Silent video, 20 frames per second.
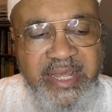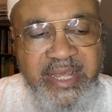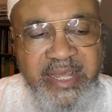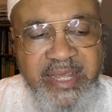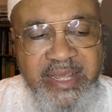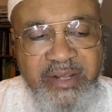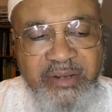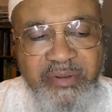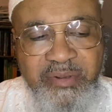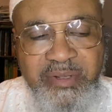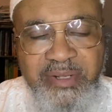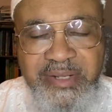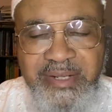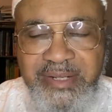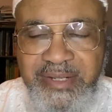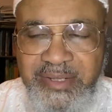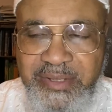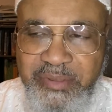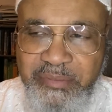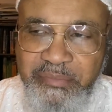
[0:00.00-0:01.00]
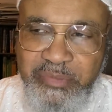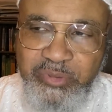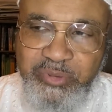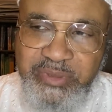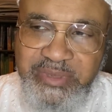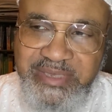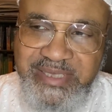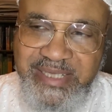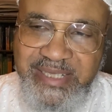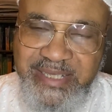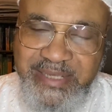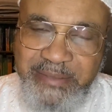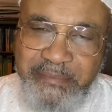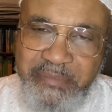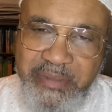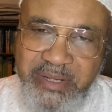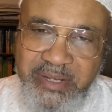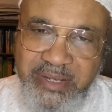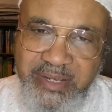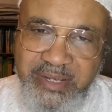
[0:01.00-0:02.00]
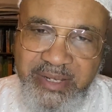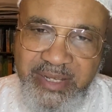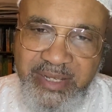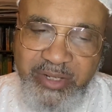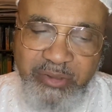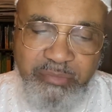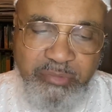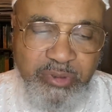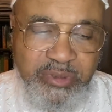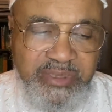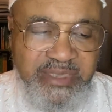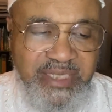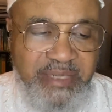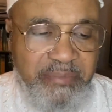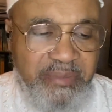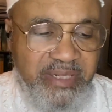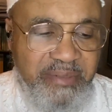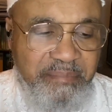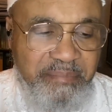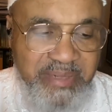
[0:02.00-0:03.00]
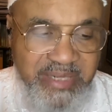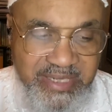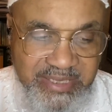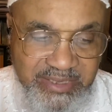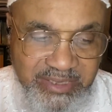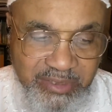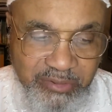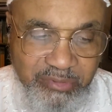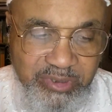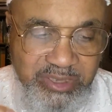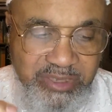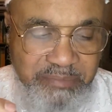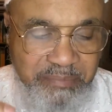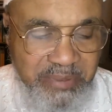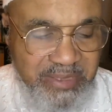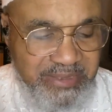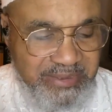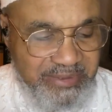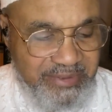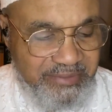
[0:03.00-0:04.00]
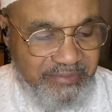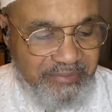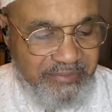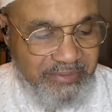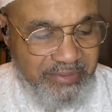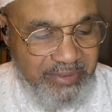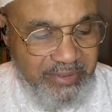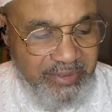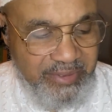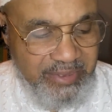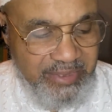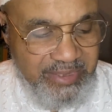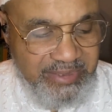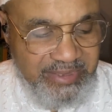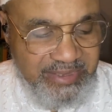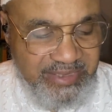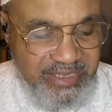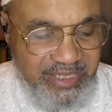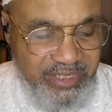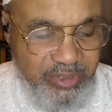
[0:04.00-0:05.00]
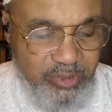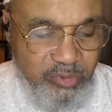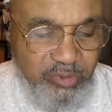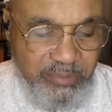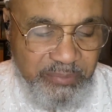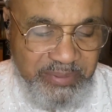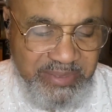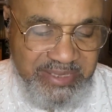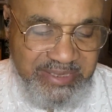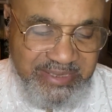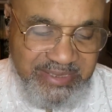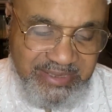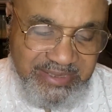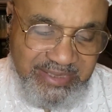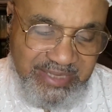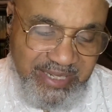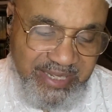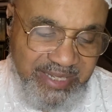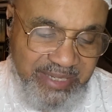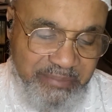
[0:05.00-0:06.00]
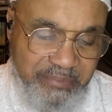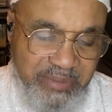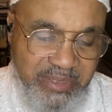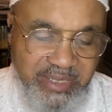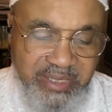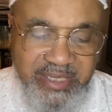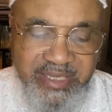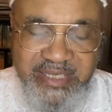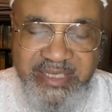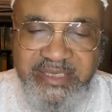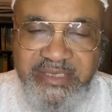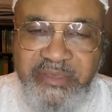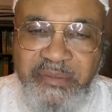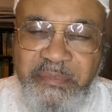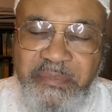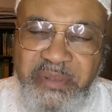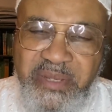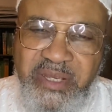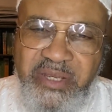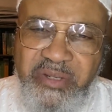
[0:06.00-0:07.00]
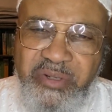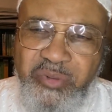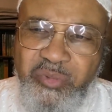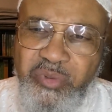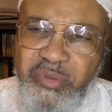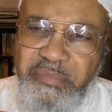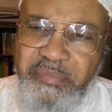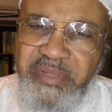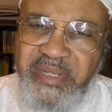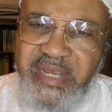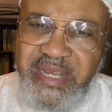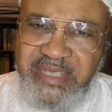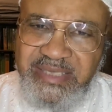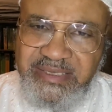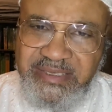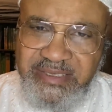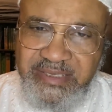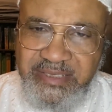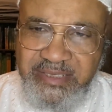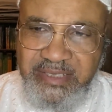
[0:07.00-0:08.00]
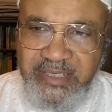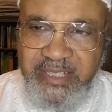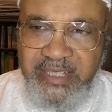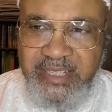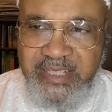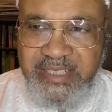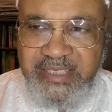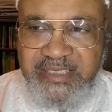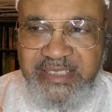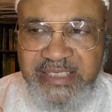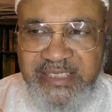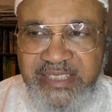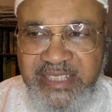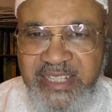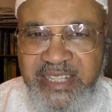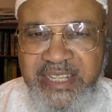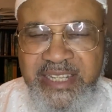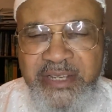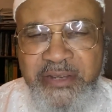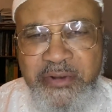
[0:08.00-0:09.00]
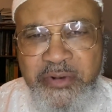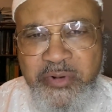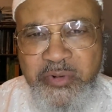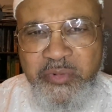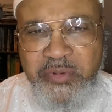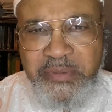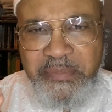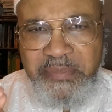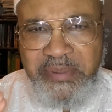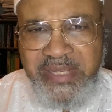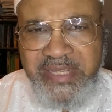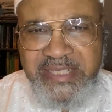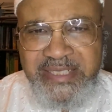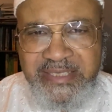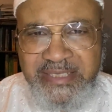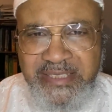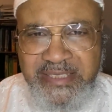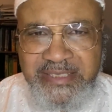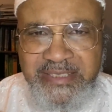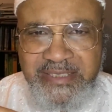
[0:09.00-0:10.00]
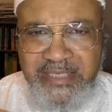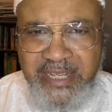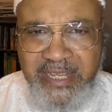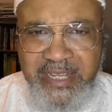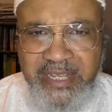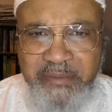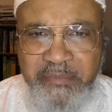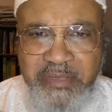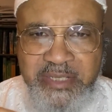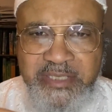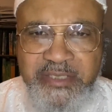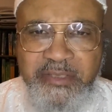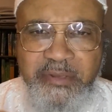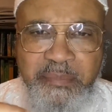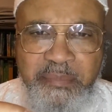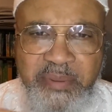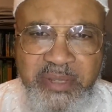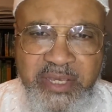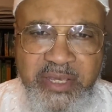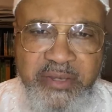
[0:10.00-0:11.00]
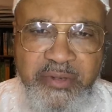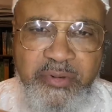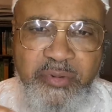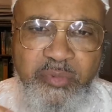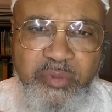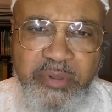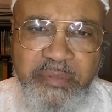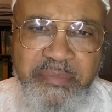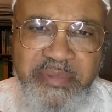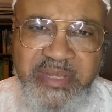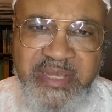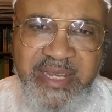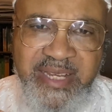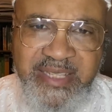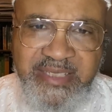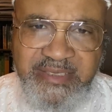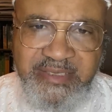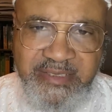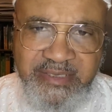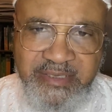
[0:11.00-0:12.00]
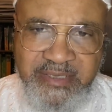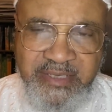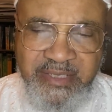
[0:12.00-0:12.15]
Al-Mujib. Al-Mujib, it means the responsive. It says, he who repeats this name, his appeal will be answered. It says, he who repeats this name, his appeal will be answered.